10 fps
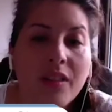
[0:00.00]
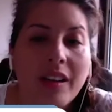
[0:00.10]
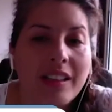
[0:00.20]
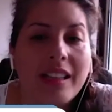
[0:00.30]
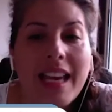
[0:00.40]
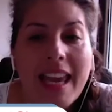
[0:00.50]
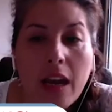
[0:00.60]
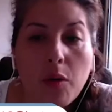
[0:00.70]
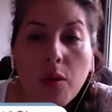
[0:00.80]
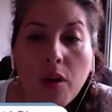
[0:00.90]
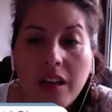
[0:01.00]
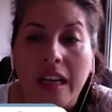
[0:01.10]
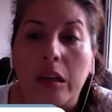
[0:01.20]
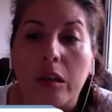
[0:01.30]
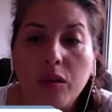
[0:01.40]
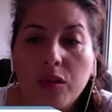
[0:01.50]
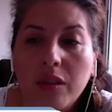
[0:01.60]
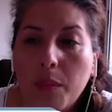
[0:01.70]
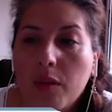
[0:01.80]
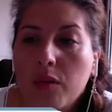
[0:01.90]
that the care work includes the
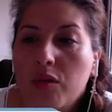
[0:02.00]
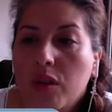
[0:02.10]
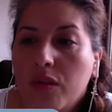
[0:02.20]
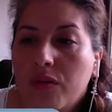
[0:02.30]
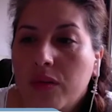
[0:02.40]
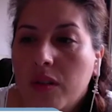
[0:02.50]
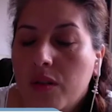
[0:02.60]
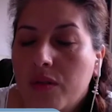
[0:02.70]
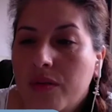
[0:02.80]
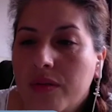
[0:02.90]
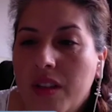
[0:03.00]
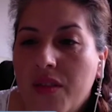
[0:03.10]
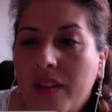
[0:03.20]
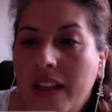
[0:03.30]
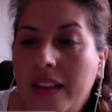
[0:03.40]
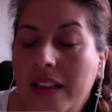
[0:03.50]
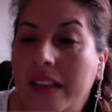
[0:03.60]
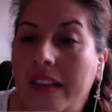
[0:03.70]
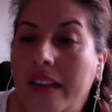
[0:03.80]
production of different